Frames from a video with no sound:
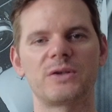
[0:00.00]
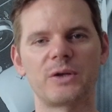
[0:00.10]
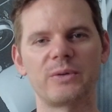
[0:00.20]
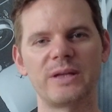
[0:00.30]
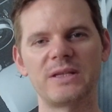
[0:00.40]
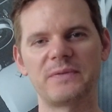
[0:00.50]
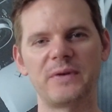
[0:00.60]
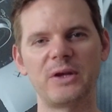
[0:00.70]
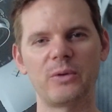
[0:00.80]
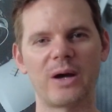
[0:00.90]
So in this
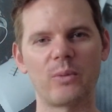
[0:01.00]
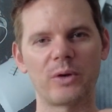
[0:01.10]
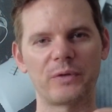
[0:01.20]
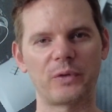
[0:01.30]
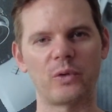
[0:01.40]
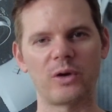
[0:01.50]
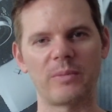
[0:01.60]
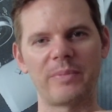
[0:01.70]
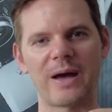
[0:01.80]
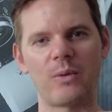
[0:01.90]
video, I want to talk
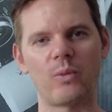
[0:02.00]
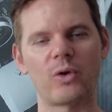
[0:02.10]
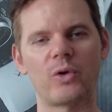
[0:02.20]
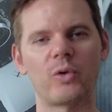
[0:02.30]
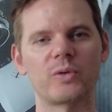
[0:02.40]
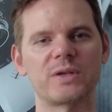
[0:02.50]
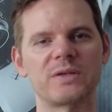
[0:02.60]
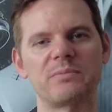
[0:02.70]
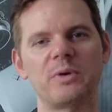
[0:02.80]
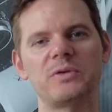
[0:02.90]
about what
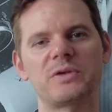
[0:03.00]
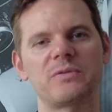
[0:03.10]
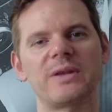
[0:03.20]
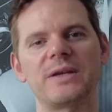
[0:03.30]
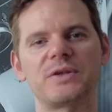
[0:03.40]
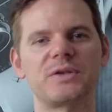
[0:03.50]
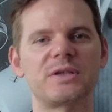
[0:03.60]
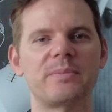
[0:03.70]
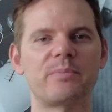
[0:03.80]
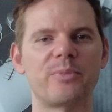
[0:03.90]
causes most
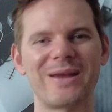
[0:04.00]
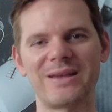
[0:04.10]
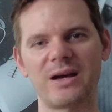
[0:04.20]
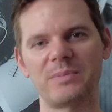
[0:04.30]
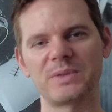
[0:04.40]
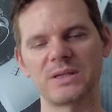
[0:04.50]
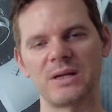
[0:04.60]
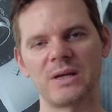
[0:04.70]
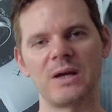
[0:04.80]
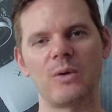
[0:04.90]
relationship breakups,
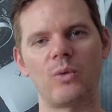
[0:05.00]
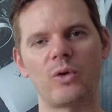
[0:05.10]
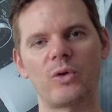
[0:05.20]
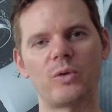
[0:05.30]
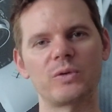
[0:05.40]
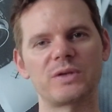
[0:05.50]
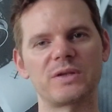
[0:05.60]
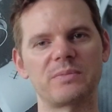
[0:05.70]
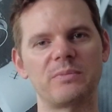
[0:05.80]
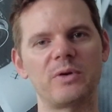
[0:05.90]
what
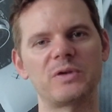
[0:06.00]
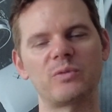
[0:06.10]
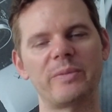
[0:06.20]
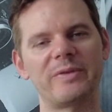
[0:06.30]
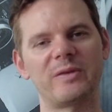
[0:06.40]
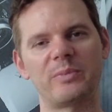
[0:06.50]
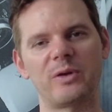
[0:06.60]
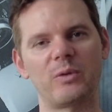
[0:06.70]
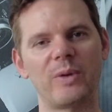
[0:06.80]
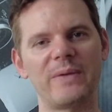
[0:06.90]
causes most women to
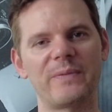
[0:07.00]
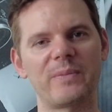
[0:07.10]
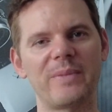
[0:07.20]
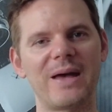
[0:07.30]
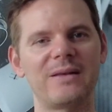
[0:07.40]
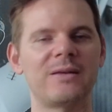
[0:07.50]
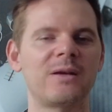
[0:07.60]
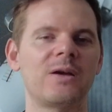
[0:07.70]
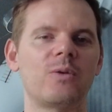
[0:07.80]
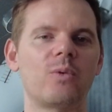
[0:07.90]
pull away from men,
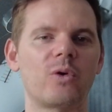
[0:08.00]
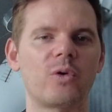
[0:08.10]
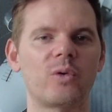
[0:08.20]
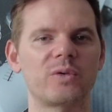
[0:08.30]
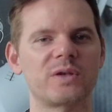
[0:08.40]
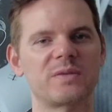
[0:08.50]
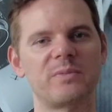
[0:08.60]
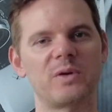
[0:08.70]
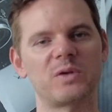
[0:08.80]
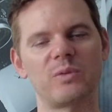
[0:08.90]
what causes
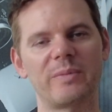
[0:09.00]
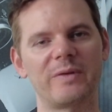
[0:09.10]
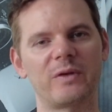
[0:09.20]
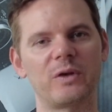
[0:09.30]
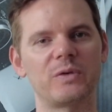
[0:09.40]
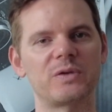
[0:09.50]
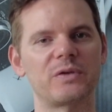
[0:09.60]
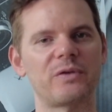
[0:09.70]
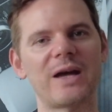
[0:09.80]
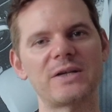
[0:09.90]
most women to lose
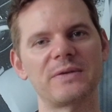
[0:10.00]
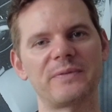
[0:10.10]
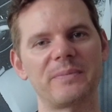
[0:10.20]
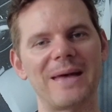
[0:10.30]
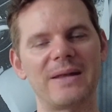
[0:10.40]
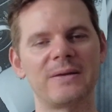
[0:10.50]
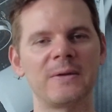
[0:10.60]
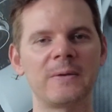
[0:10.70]
attraction for men,